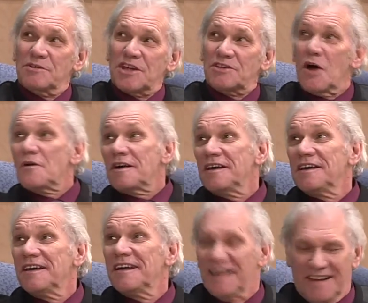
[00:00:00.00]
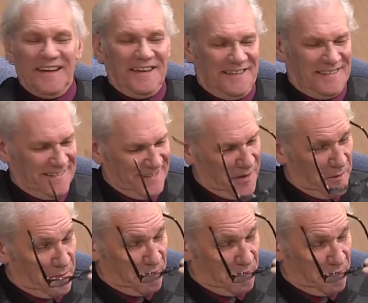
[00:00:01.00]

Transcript: he's doing this. But he